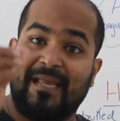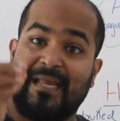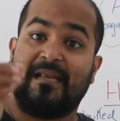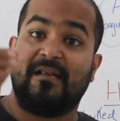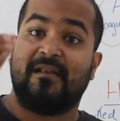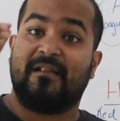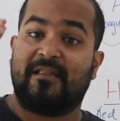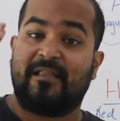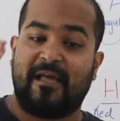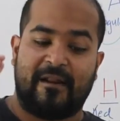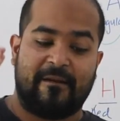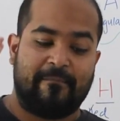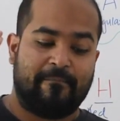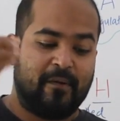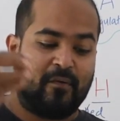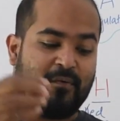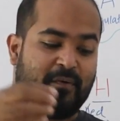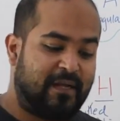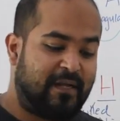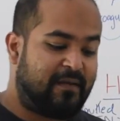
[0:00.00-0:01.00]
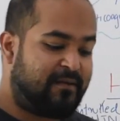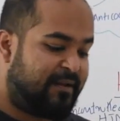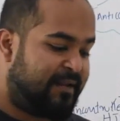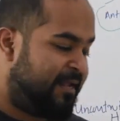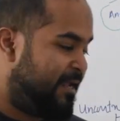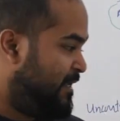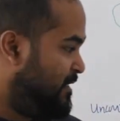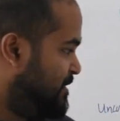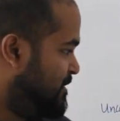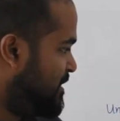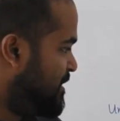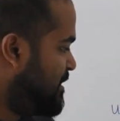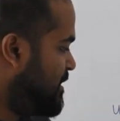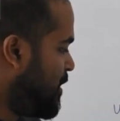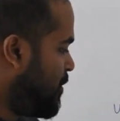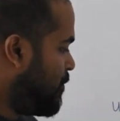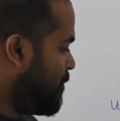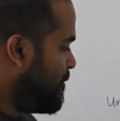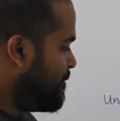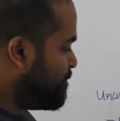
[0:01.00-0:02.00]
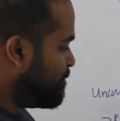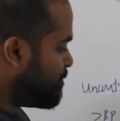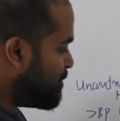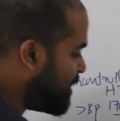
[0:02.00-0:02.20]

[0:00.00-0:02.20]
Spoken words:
in therapeutic range. Now,